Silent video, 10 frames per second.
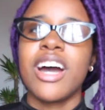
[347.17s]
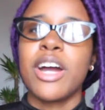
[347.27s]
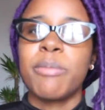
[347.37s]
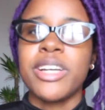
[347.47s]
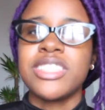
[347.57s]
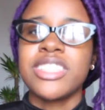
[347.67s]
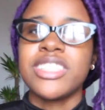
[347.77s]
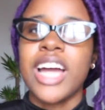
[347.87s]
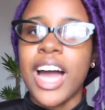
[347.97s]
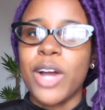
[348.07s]
are
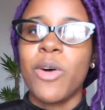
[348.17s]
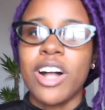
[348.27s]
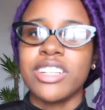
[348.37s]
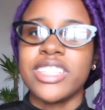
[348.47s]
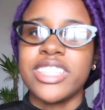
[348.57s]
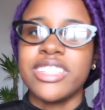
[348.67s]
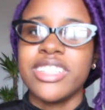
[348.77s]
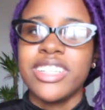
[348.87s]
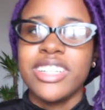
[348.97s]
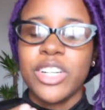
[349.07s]
basically high
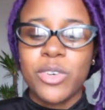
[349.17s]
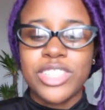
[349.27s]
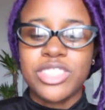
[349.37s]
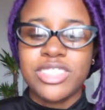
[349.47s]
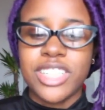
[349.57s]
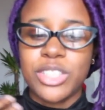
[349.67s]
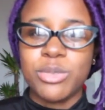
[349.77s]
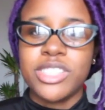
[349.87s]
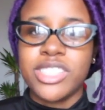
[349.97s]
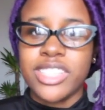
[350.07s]
quality questions that you
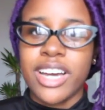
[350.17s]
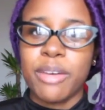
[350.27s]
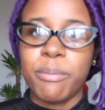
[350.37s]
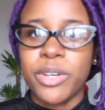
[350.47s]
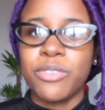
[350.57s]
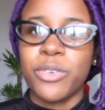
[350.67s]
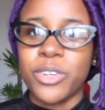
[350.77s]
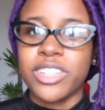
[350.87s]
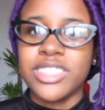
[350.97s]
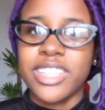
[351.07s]
would see at big
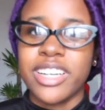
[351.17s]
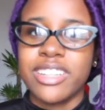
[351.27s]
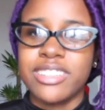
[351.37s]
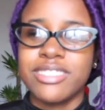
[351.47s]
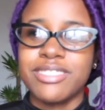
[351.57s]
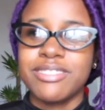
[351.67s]
fours like